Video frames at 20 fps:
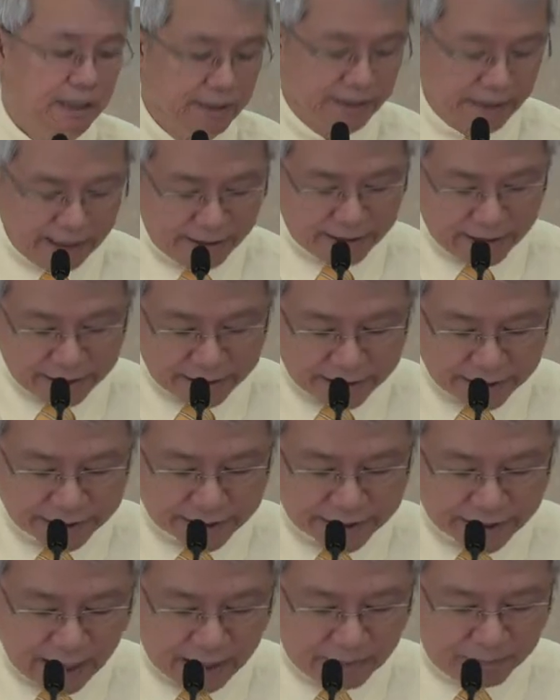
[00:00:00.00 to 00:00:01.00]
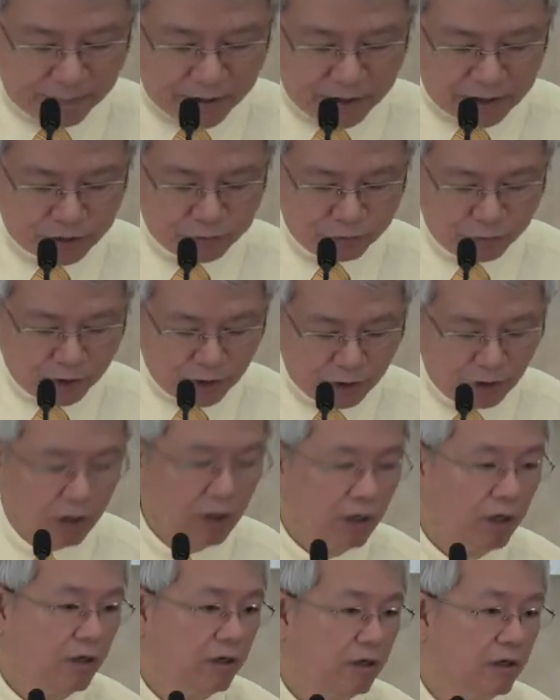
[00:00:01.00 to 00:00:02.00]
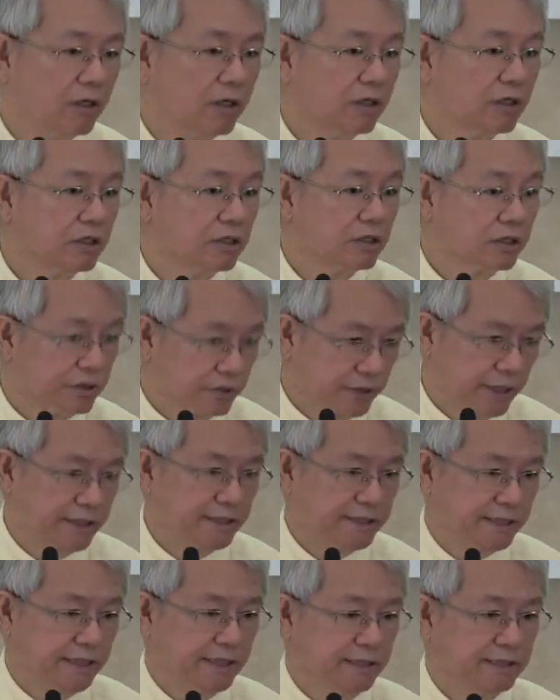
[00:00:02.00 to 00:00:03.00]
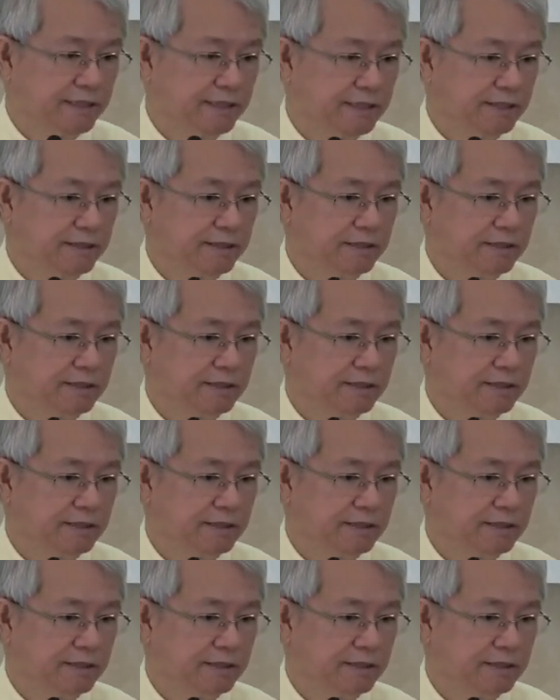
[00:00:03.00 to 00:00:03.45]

that the disciples were called Christians.